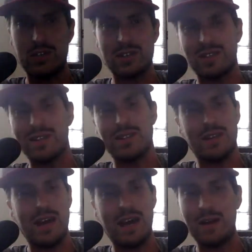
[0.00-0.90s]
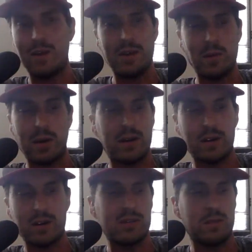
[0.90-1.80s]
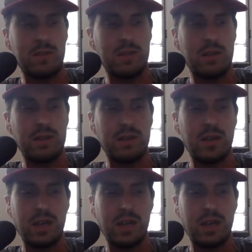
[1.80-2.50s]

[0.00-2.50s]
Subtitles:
just listen to that while you're working or something, and